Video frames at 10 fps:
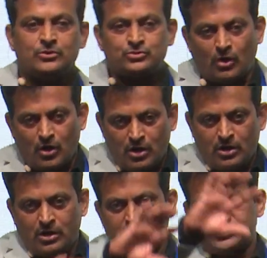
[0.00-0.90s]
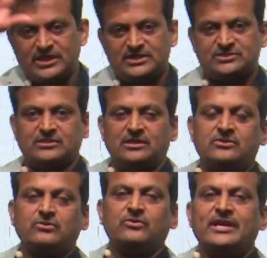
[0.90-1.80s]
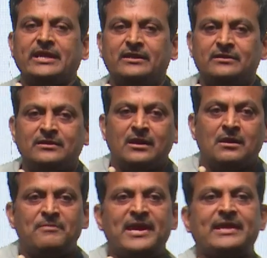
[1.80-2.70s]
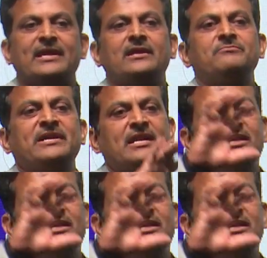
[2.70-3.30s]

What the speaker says: So all these, including making Middle